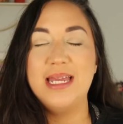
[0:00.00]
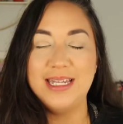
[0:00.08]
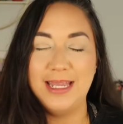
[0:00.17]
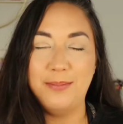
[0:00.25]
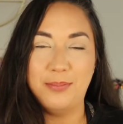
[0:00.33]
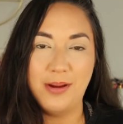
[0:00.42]

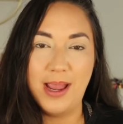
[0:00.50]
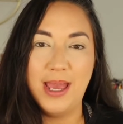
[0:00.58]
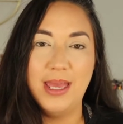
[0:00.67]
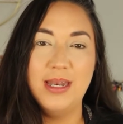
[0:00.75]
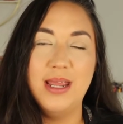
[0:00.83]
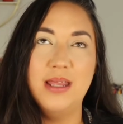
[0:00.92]
indie
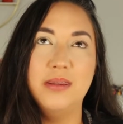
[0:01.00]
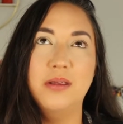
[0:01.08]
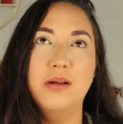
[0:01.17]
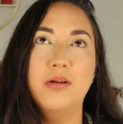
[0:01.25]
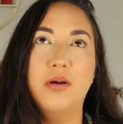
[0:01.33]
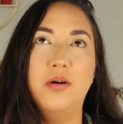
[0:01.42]
brand and
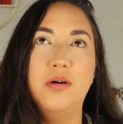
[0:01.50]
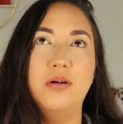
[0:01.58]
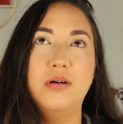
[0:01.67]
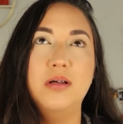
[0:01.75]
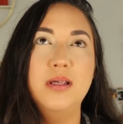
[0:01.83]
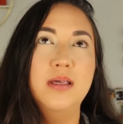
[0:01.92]
they're
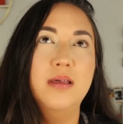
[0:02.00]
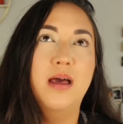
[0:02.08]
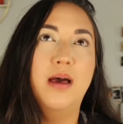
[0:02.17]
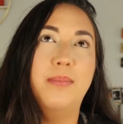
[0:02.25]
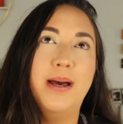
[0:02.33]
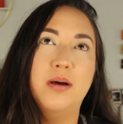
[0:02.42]
all
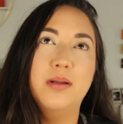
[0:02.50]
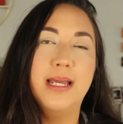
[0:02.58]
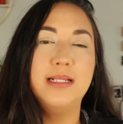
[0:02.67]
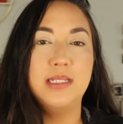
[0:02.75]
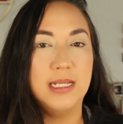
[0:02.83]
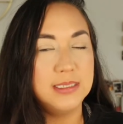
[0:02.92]
about
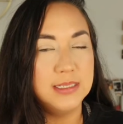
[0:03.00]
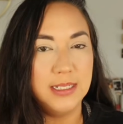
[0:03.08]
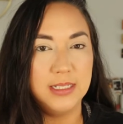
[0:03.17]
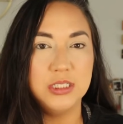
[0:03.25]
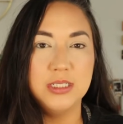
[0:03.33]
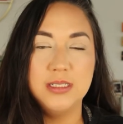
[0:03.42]
like
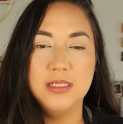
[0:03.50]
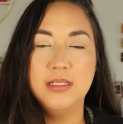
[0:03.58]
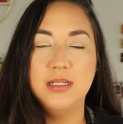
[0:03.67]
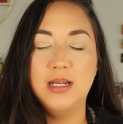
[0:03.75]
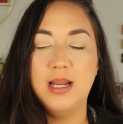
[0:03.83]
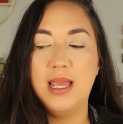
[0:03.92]

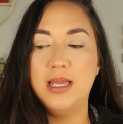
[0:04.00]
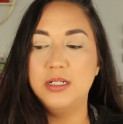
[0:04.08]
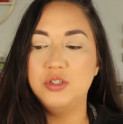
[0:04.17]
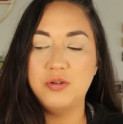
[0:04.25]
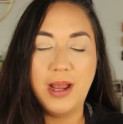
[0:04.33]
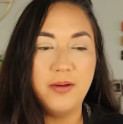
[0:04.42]
destination
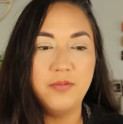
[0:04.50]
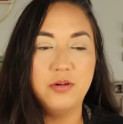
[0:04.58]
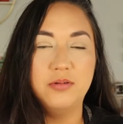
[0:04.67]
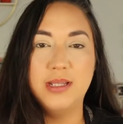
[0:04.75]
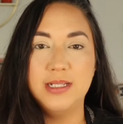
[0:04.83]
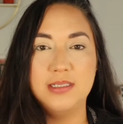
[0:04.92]
and
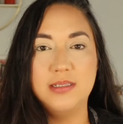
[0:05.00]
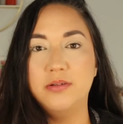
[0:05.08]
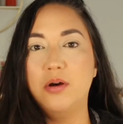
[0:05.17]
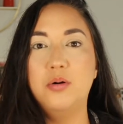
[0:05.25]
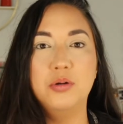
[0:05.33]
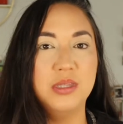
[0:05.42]
travel. That's the
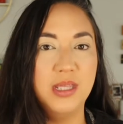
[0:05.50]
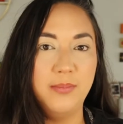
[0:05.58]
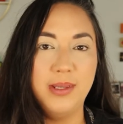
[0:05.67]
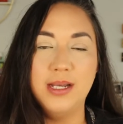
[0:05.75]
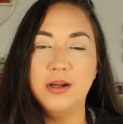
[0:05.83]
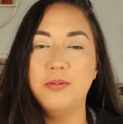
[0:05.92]
whole
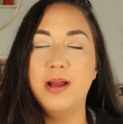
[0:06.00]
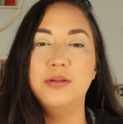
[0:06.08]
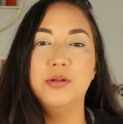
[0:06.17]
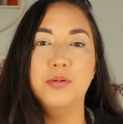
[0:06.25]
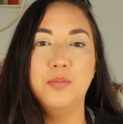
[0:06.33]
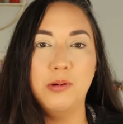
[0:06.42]
theming
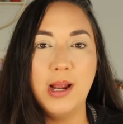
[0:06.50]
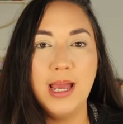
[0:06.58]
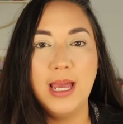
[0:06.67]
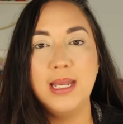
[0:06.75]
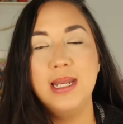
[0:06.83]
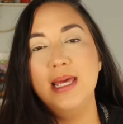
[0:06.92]
around their
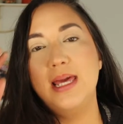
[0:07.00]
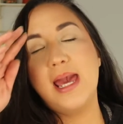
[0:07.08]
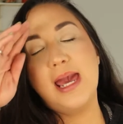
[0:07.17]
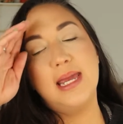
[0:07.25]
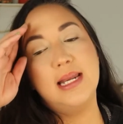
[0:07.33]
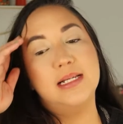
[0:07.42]
brand.
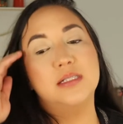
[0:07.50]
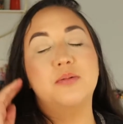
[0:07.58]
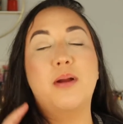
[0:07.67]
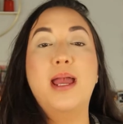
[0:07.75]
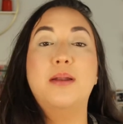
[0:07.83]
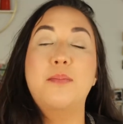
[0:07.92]
It is
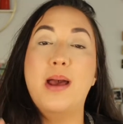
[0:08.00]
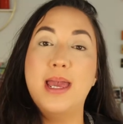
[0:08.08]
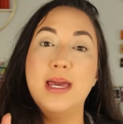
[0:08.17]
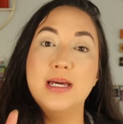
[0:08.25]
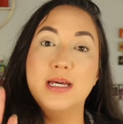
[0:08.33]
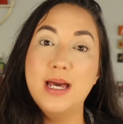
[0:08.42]
run by
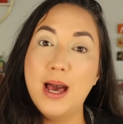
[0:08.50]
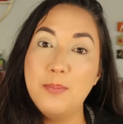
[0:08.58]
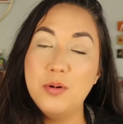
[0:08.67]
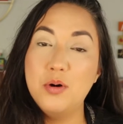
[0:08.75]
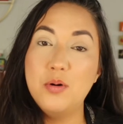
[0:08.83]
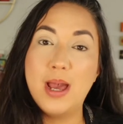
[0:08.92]
a
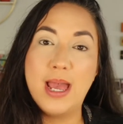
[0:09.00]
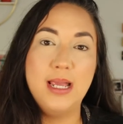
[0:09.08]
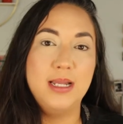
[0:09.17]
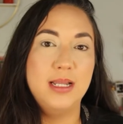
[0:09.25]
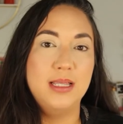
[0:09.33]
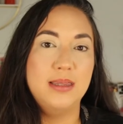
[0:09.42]
couple
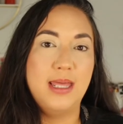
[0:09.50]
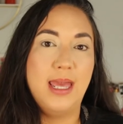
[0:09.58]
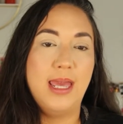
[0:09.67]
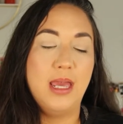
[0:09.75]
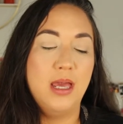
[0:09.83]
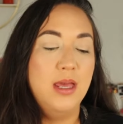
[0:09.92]
and
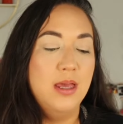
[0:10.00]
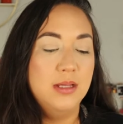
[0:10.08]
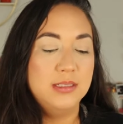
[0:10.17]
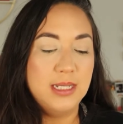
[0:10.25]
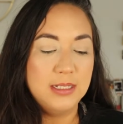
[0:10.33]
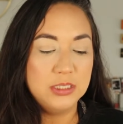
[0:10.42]
they
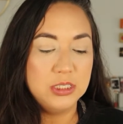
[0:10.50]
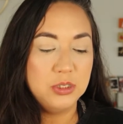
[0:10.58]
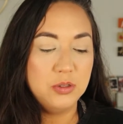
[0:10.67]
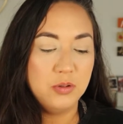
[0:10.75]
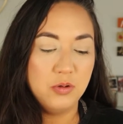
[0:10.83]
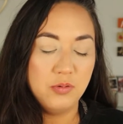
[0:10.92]
tend
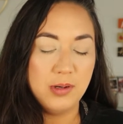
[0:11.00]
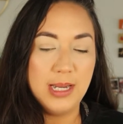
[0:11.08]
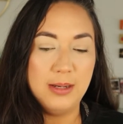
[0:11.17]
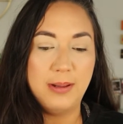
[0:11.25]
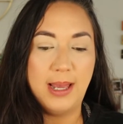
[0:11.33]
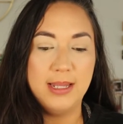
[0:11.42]
to
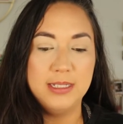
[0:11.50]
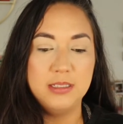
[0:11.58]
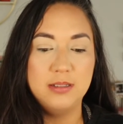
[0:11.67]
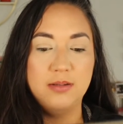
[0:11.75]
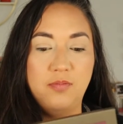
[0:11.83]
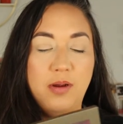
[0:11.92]
create
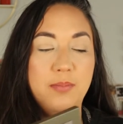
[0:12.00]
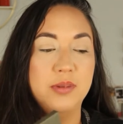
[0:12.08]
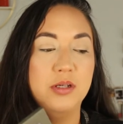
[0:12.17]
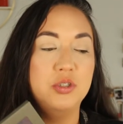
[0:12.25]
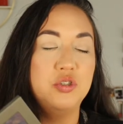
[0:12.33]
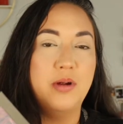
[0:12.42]
palettes from
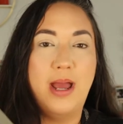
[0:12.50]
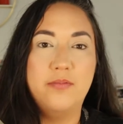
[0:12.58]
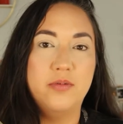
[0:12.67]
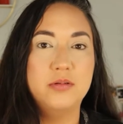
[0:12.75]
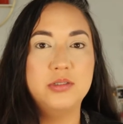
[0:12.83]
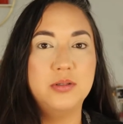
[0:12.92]
their
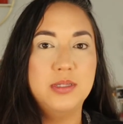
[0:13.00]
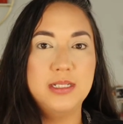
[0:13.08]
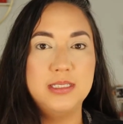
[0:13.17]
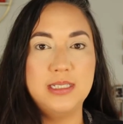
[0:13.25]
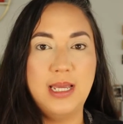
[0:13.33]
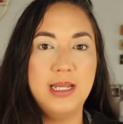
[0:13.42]
travel. So
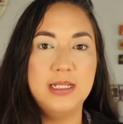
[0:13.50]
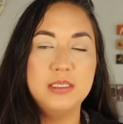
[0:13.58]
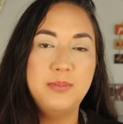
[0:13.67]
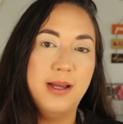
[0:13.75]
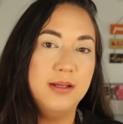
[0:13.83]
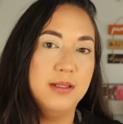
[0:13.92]
things that
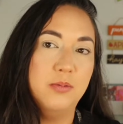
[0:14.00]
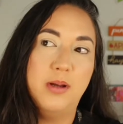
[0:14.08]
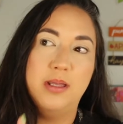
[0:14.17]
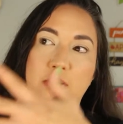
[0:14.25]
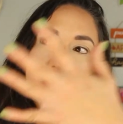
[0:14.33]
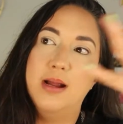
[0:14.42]
inspired them
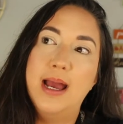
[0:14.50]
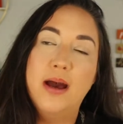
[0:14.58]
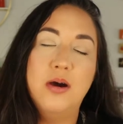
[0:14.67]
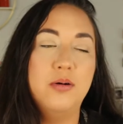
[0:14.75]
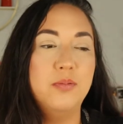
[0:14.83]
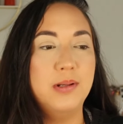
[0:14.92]
while they were
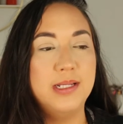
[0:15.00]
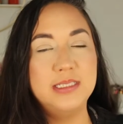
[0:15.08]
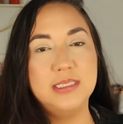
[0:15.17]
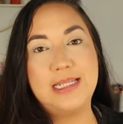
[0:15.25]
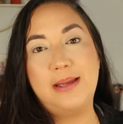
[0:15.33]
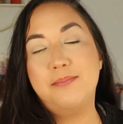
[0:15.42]
out,
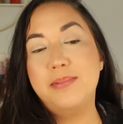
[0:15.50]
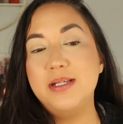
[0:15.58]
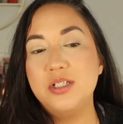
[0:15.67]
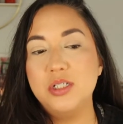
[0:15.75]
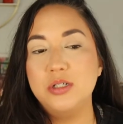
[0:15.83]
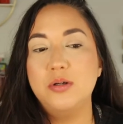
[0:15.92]
places they've
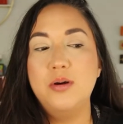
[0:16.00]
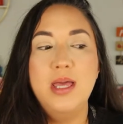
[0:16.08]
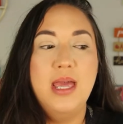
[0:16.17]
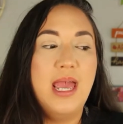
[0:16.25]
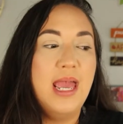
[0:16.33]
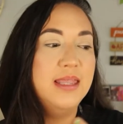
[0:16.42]
been to.
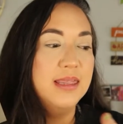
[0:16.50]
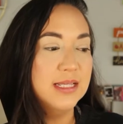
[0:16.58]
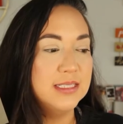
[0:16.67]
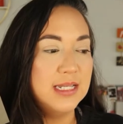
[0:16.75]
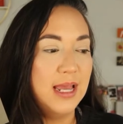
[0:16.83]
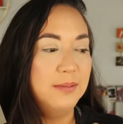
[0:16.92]
And
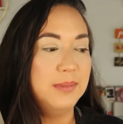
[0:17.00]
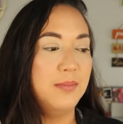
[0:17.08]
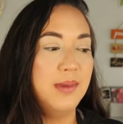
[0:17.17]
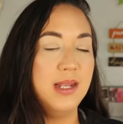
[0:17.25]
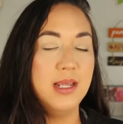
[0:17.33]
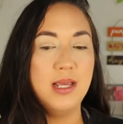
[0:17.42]
this time they
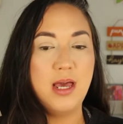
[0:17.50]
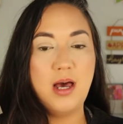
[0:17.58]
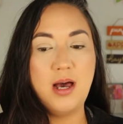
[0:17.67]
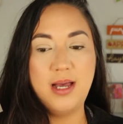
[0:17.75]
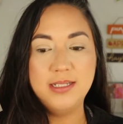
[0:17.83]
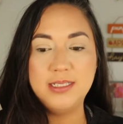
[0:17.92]
made it
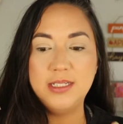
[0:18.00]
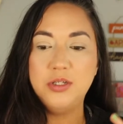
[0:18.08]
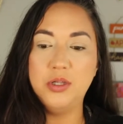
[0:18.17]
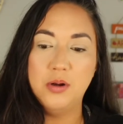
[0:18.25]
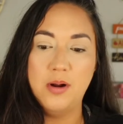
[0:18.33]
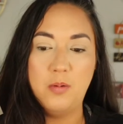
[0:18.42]
Haunted
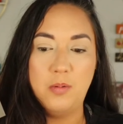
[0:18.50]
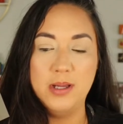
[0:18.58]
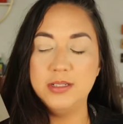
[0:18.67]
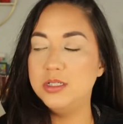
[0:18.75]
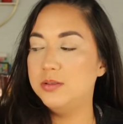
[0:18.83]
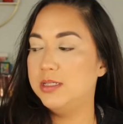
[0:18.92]
Europe
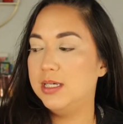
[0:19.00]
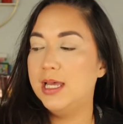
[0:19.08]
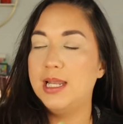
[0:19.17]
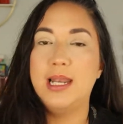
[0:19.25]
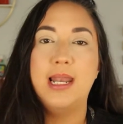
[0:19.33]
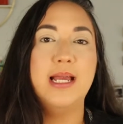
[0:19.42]
one. So it's a
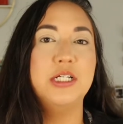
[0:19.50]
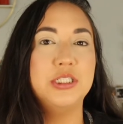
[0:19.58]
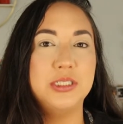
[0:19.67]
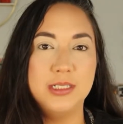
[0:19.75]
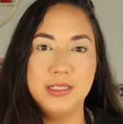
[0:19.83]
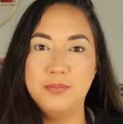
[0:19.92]

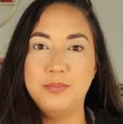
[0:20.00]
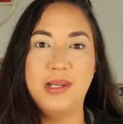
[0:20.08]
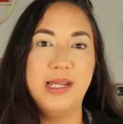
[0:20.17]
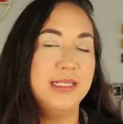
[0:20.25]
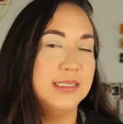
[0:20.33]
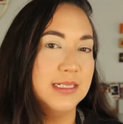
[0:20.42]
collection of
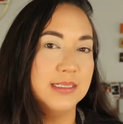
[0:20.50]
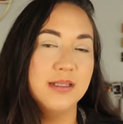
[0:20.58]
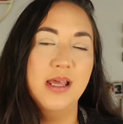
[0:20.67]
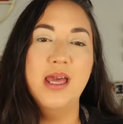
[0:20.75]
places